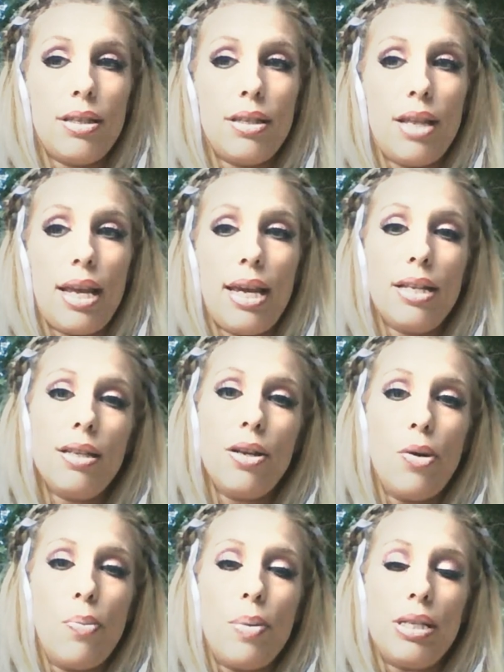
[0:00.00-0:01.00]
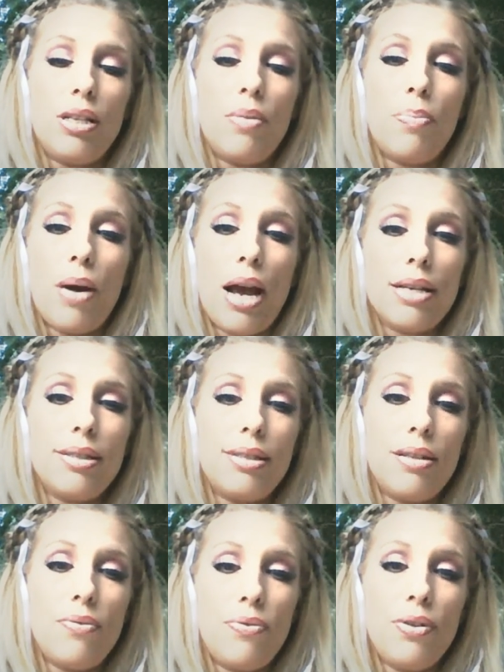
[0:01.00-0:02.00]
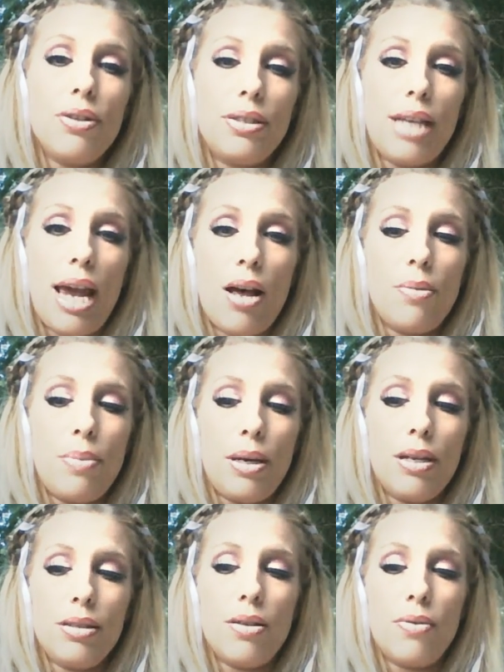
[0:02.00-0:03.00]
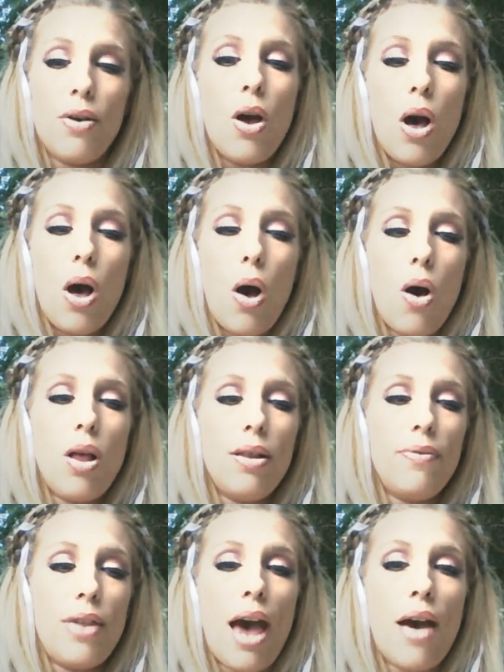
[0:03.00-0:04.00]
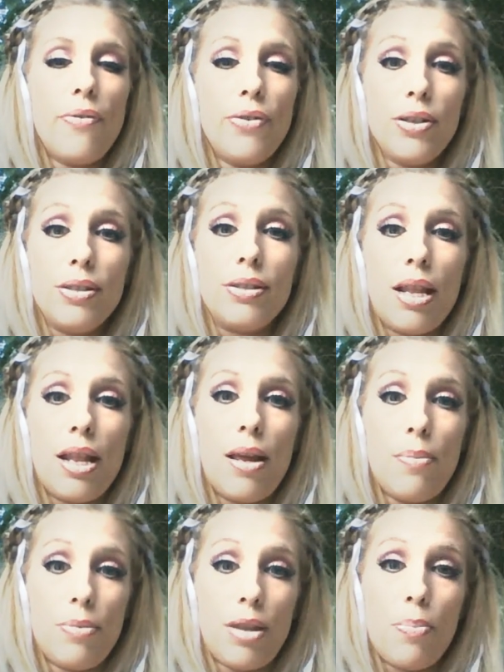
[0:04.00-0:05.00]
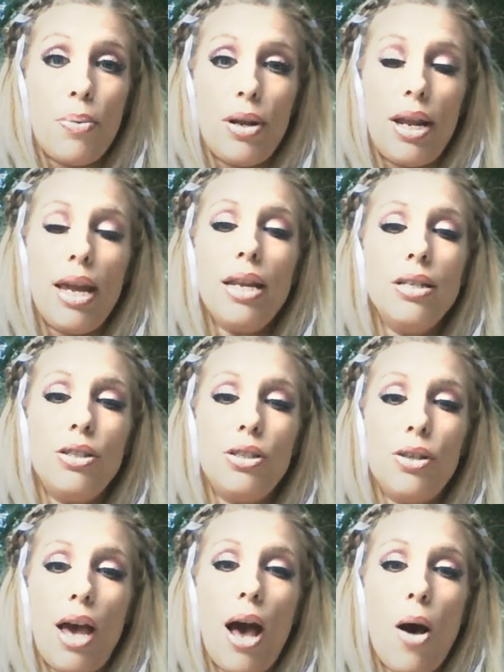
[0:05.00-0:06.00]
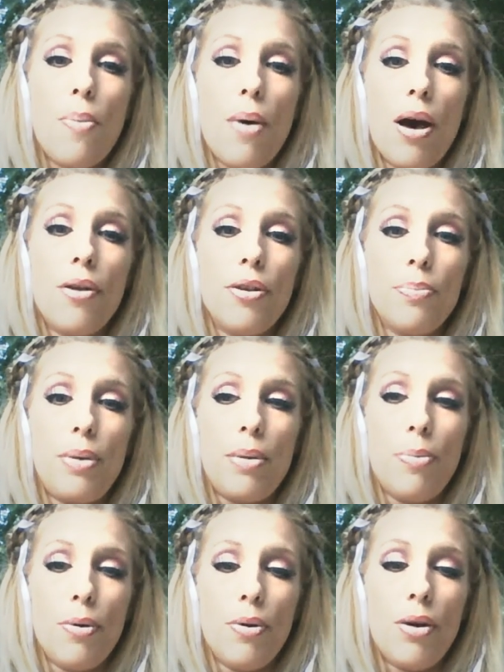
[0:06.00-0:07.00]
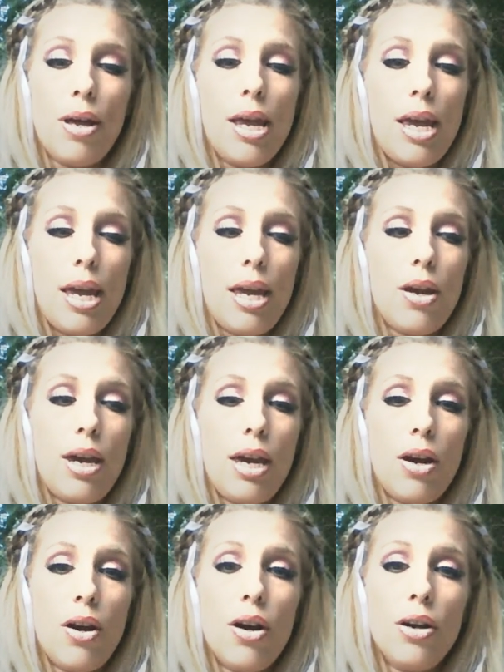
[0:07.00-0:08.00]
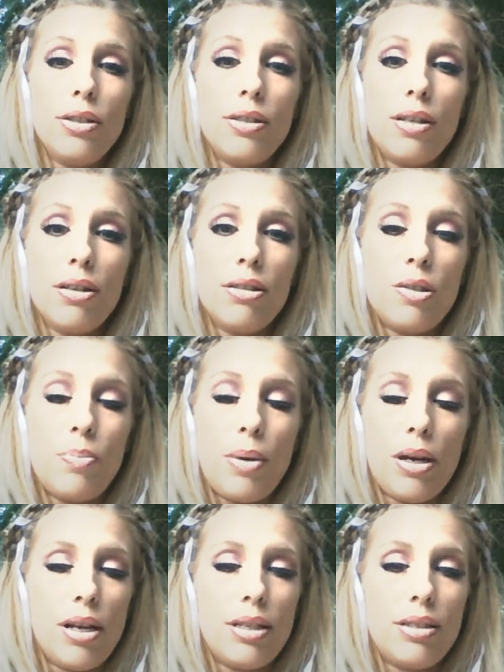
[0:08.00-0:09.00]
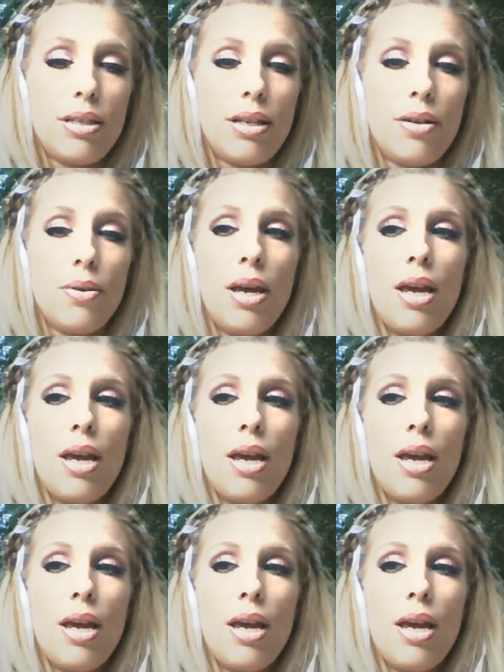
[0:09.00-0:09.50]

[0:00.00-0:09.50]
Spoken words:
they get a little bit depressed and feel down because of all of the efforts that they put in to help other people. It hurts their spirit to